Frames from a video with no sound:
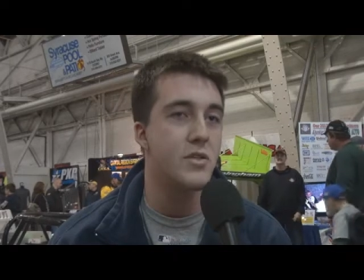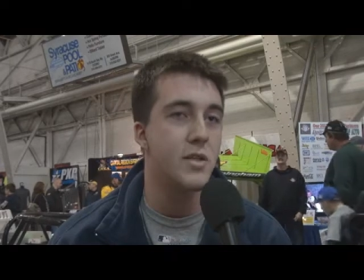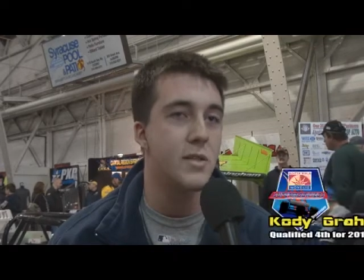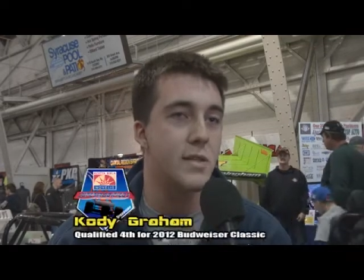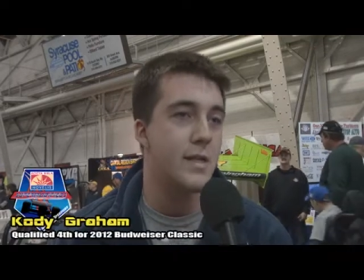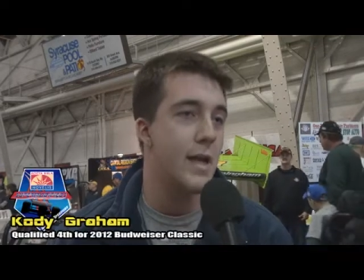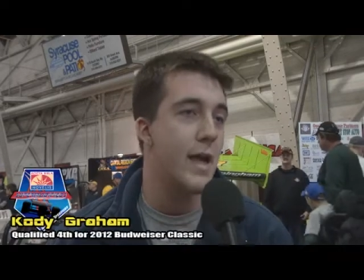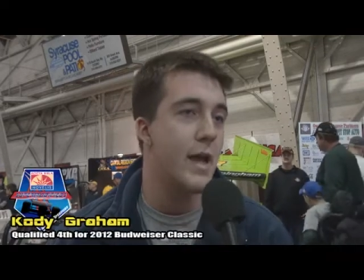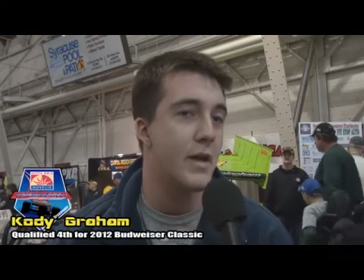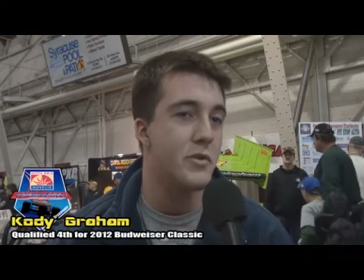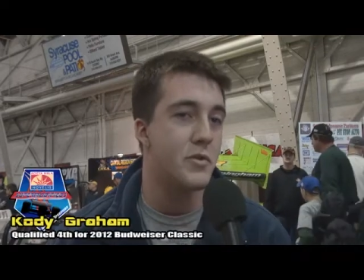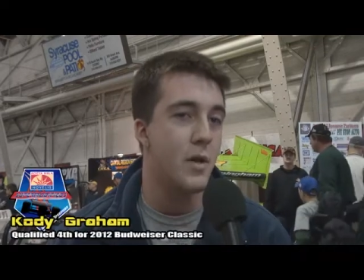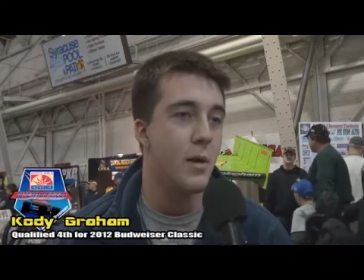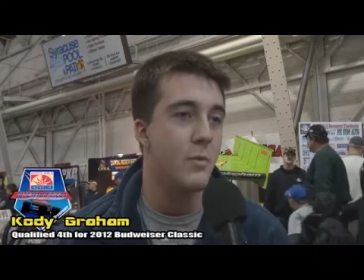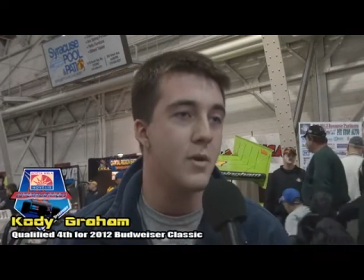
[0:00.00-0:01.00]
is just stay out
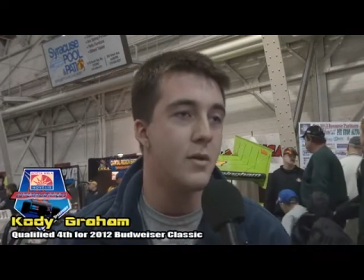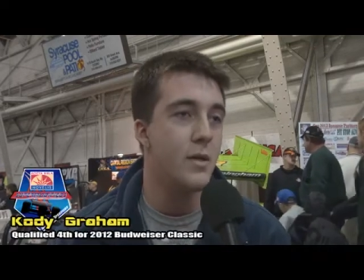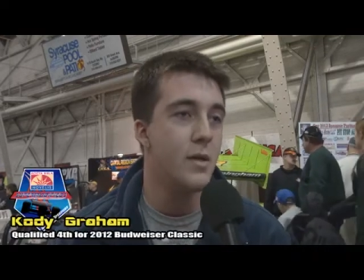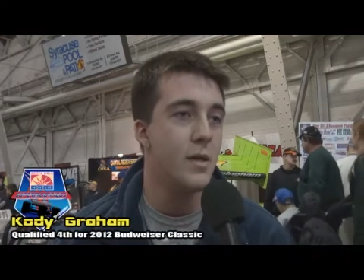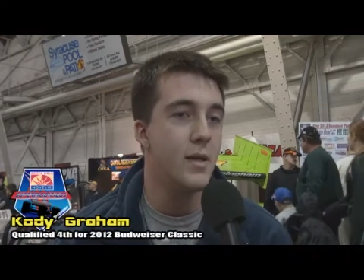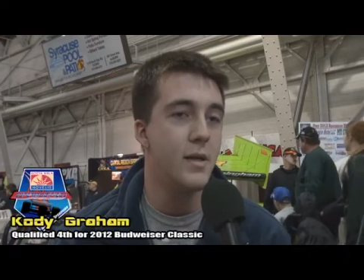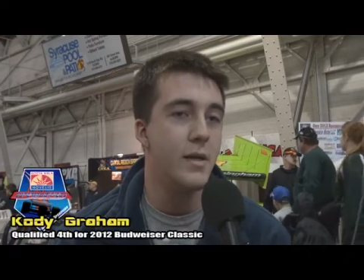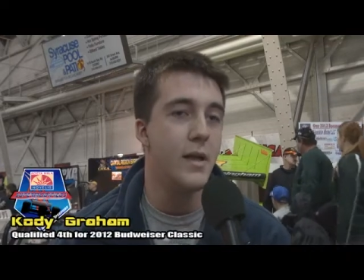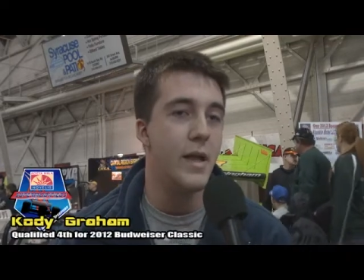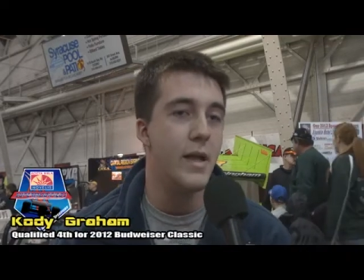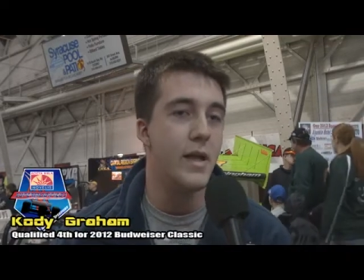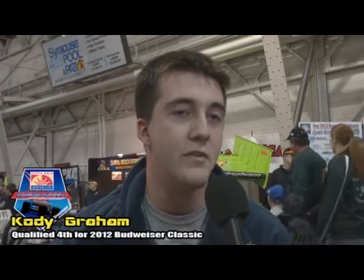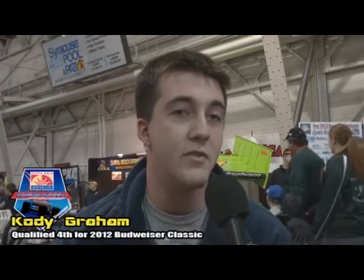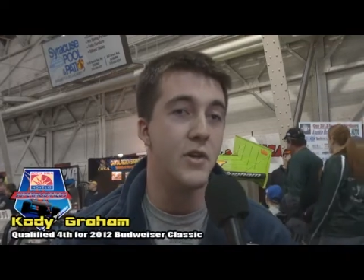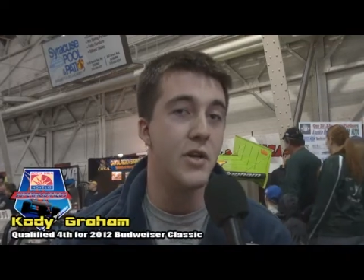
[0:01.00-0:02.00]
of trouble.
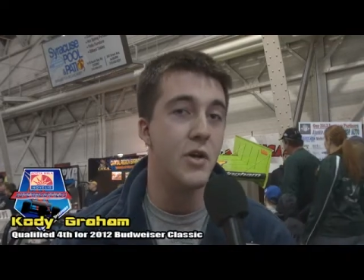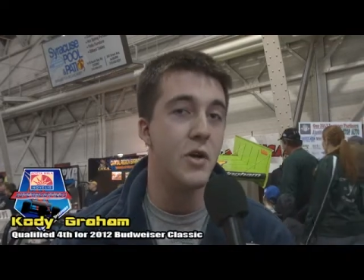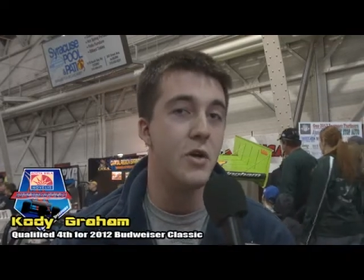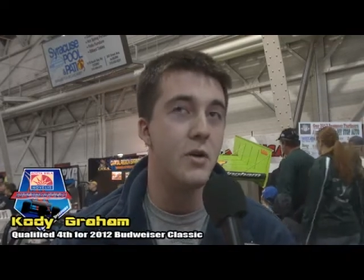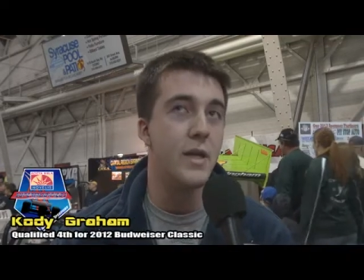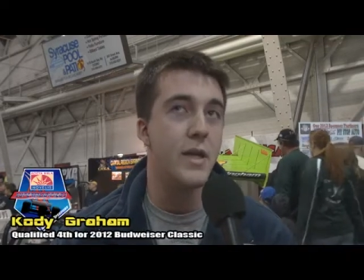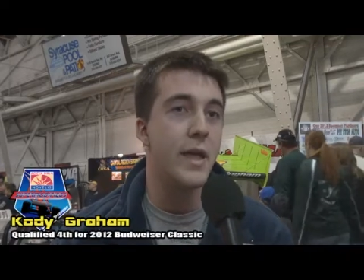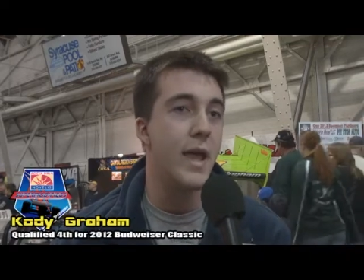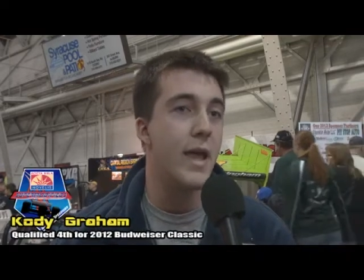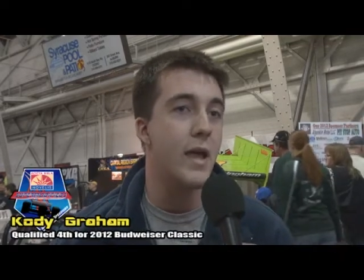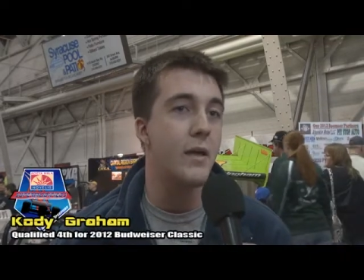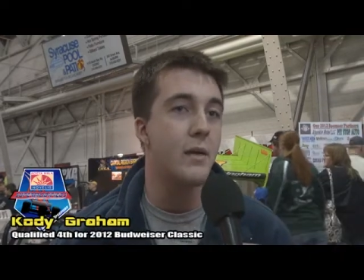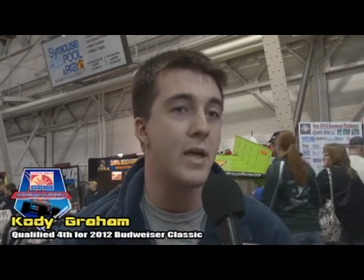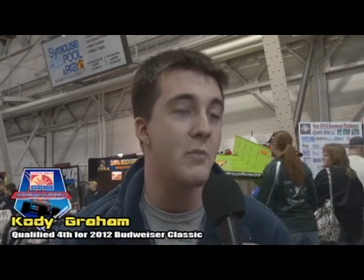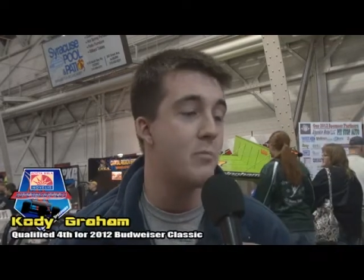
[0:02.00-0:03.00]
And if you do, you
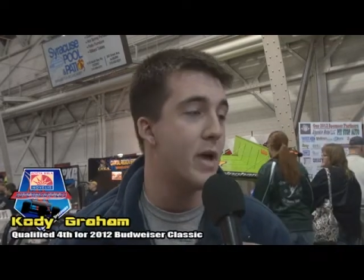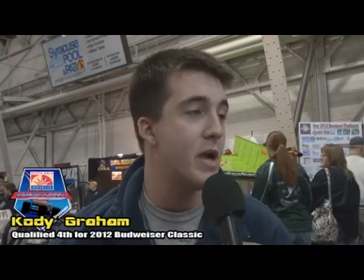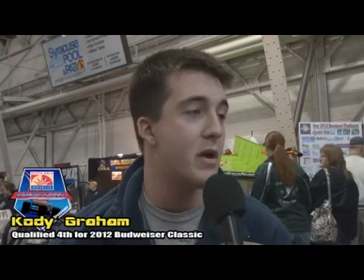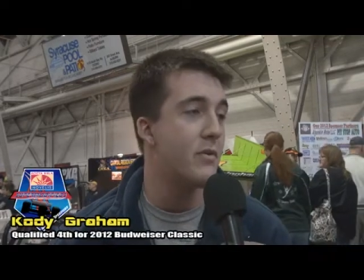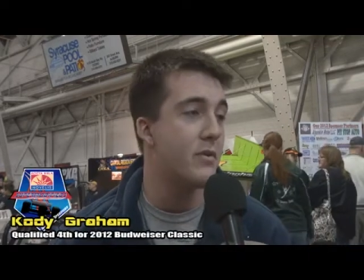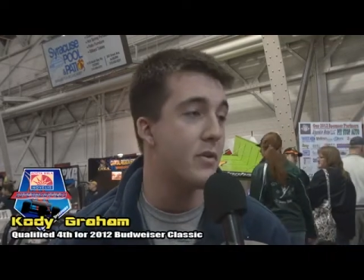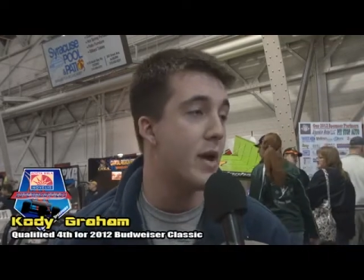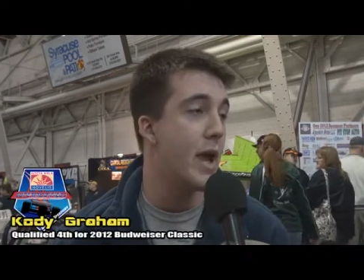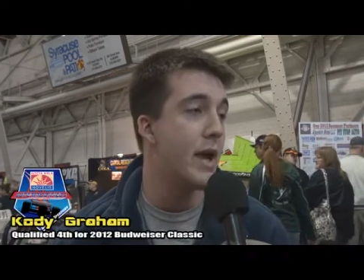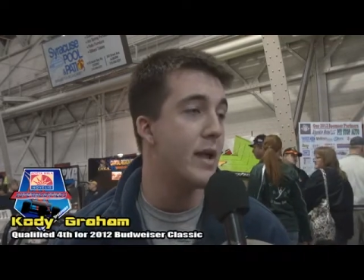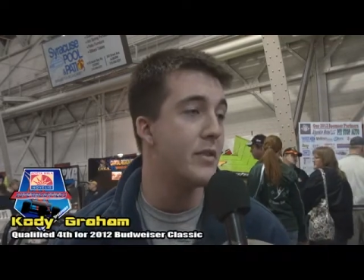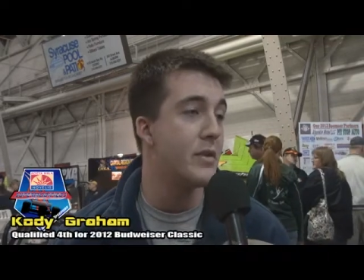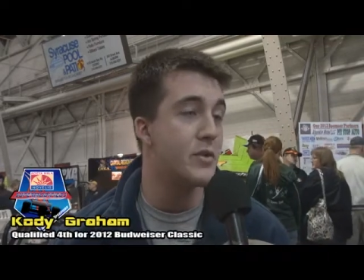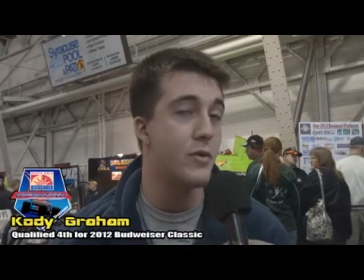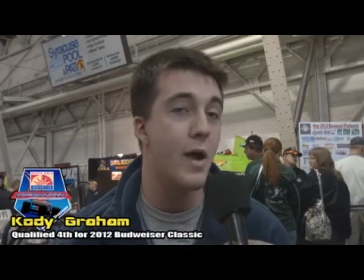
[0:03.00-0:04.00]
can't get better if you're not
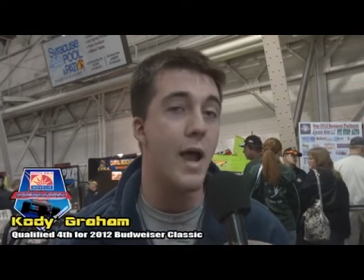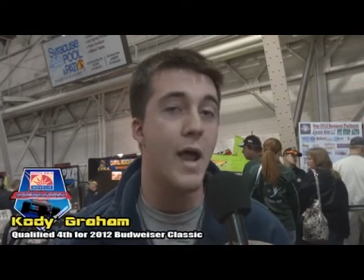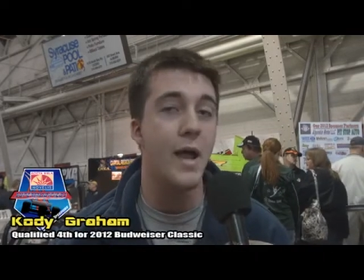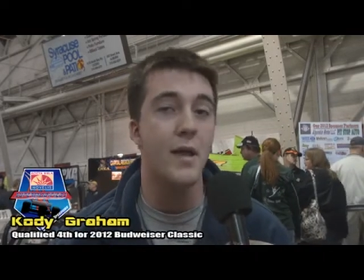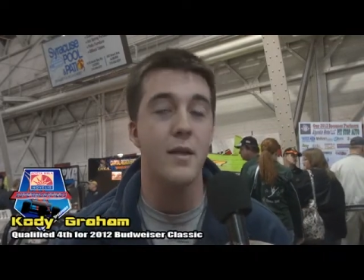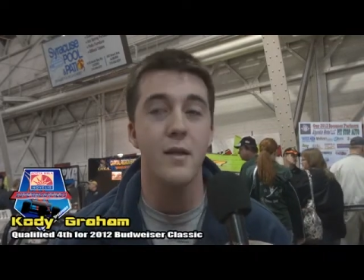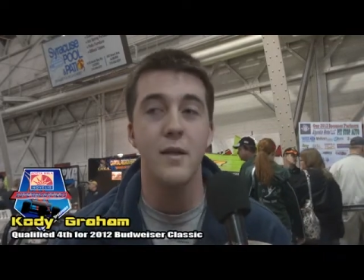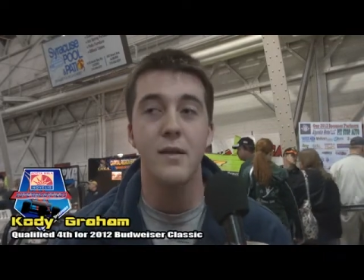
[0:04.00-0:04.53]
on the track.